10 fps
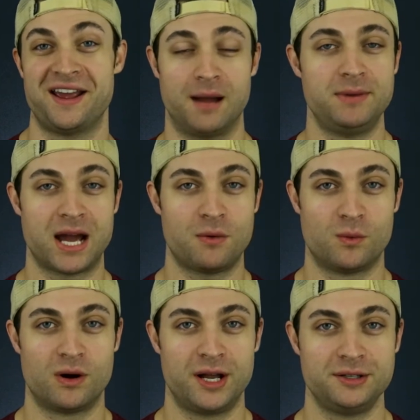I'm
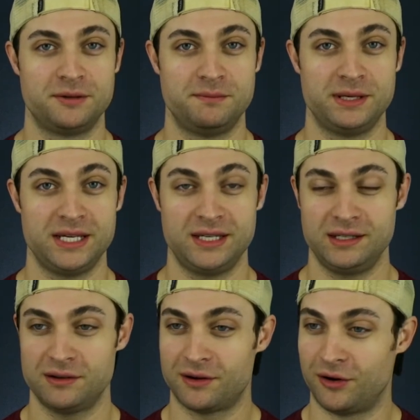not one to
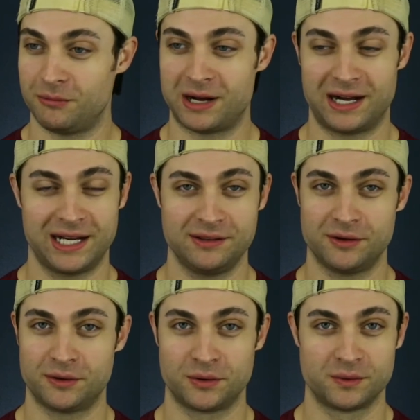be all behind
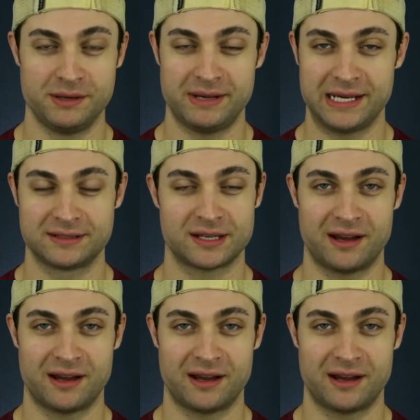the whole remakes.